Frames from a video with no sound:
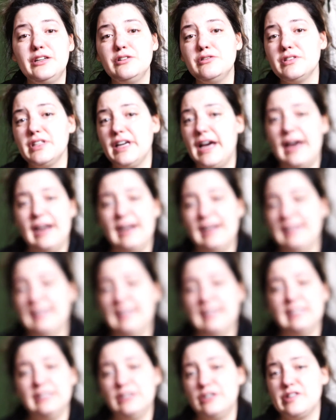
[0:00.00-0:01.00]
know that
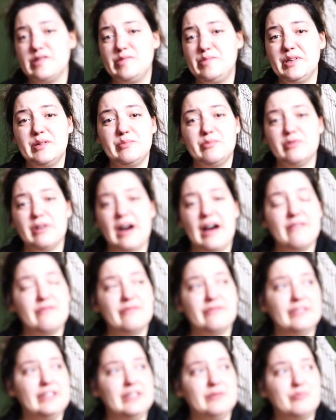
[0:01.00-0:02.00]
a lot of people
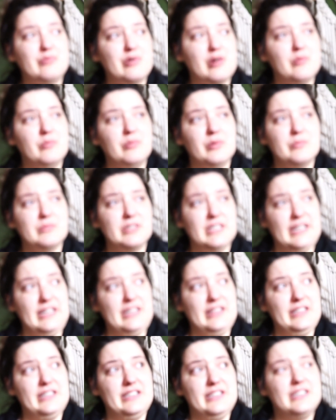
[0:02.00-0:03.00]
have problems
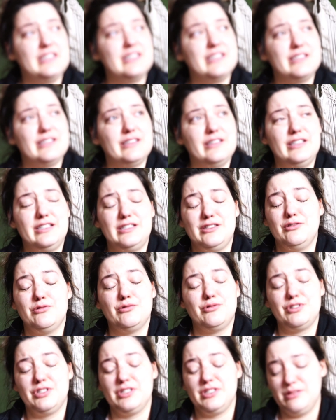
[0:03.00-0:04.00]
like this. It's
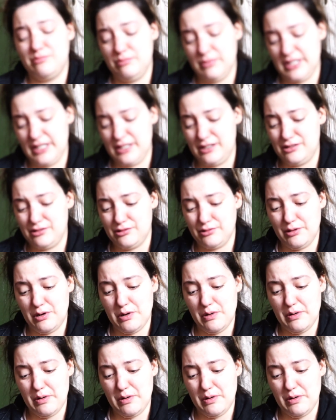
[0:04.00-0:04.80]
not just me, so